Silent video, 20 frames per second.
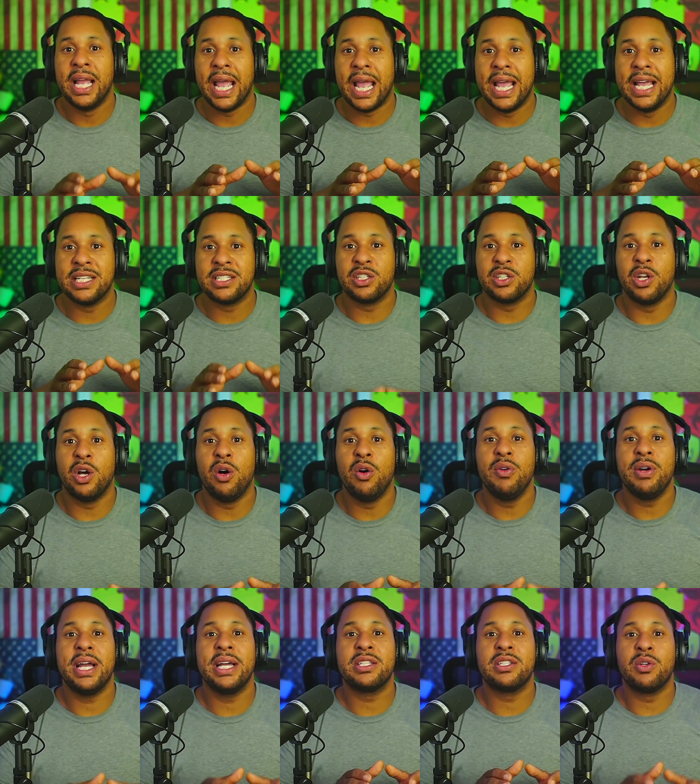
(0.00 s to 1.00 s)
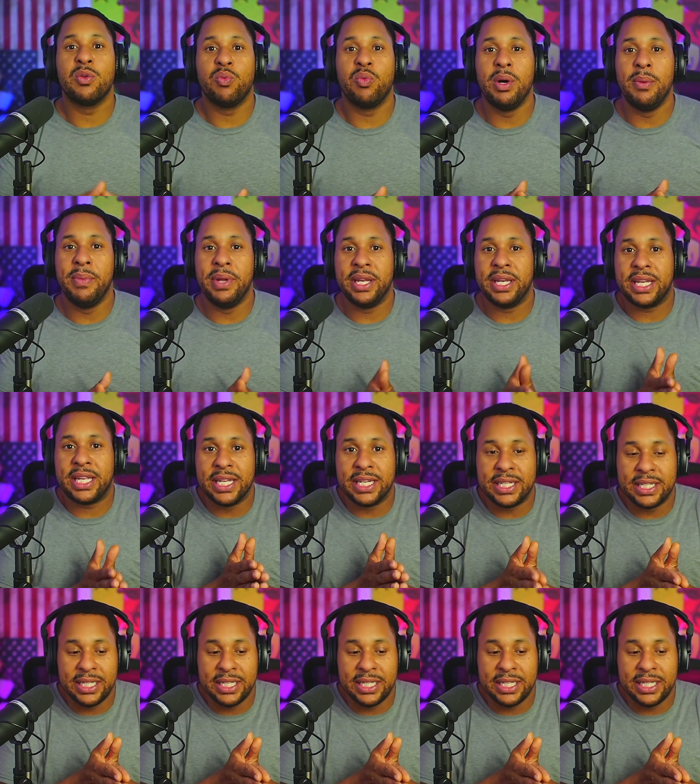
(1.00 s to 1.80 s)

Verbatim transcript: As long as a woman can